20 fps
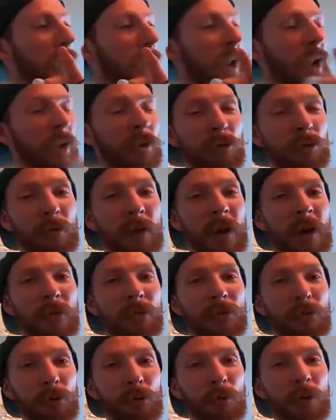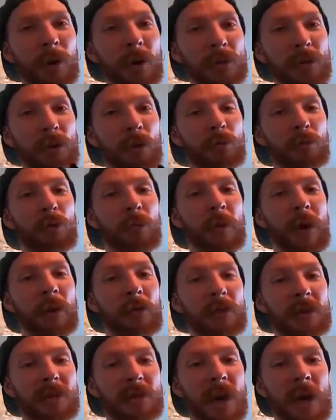I don't buy full-price GoPro batteries.